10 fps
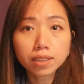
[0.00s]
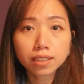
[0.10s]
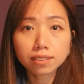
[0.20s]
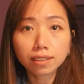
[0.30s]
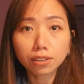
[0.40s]

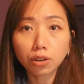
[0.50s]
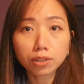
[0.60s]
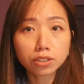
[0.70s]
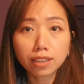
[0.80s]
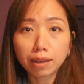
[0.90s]
It's not
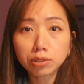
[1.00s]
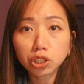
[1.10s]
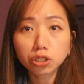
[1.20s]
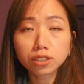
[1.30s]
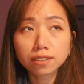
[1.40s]
going to
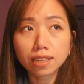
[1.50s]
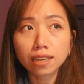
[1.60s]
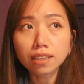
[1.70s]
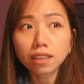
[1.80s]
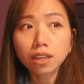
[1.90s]
damage your
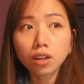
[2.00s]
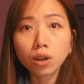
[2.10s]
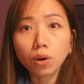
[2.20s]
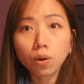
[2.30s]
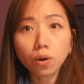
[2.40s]
skin
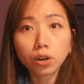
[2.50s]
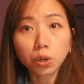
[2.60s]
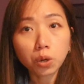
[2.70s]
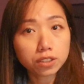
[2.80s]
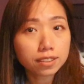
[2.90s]
or
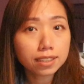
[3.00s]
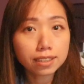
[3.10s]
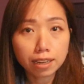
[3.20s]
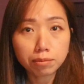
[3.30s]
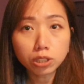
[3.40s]
cause any
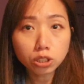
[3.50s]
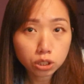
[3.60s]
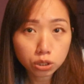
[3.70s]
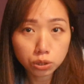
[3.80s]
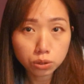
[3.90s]
damage
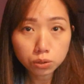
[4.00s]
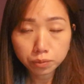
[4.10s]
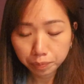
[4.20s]
to you.